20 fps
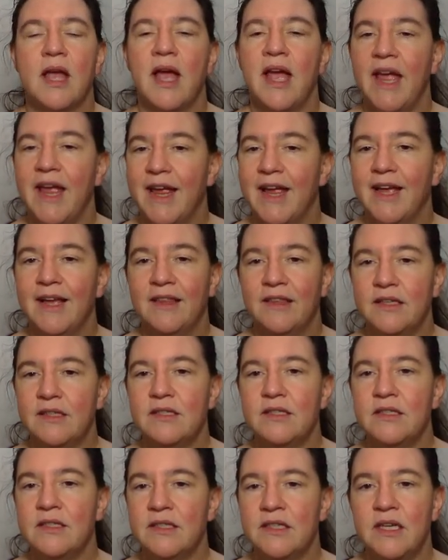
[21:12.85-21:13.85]
hey, this
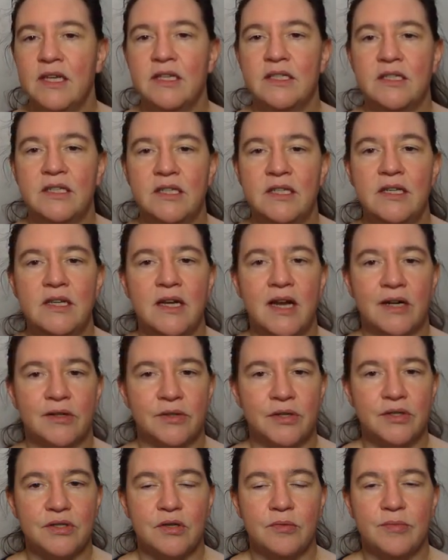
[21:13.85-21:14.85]
is the T
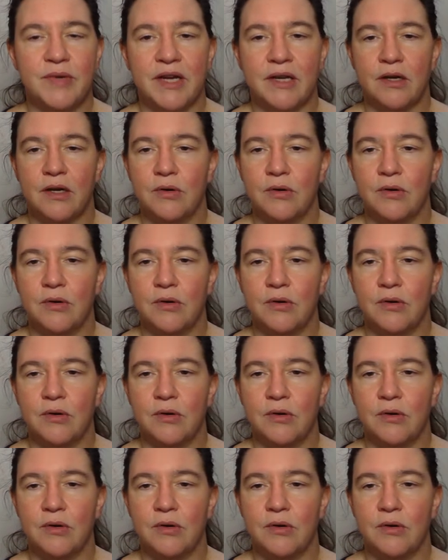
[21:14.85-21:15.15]
errors on my